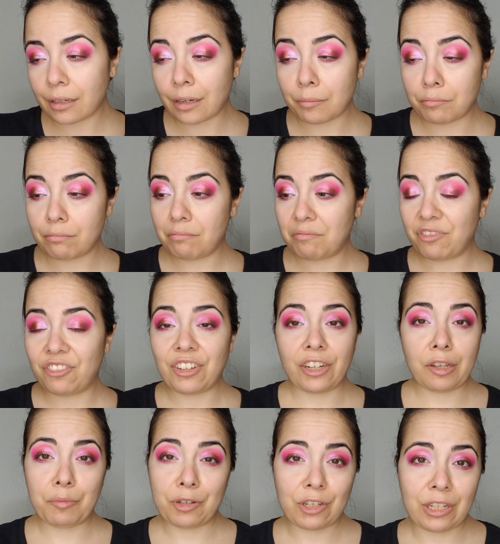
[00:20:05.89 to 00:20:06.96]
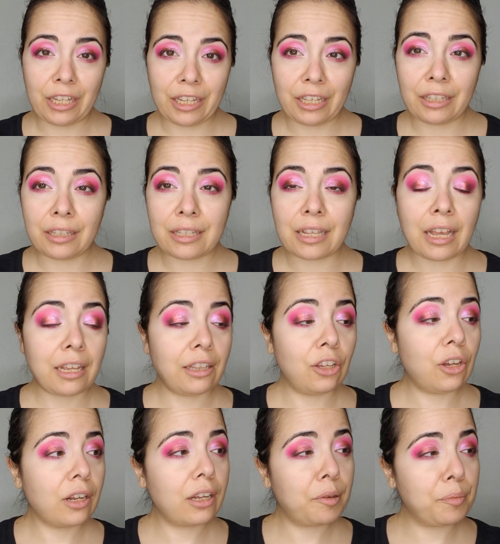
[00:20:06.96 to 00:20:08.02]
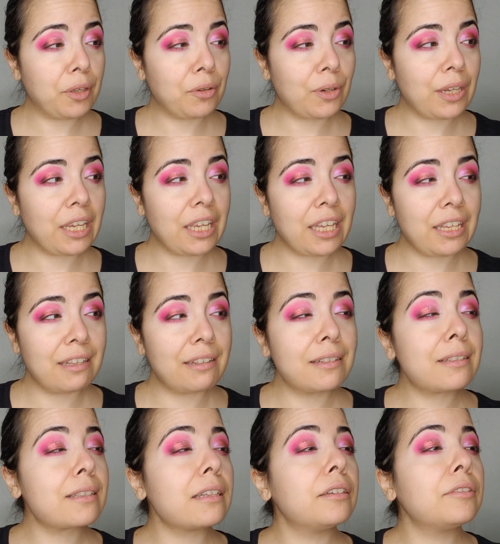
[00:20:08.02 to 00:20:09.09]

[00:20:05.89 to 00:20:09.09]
I'm very much liking this Eyelook Beauties.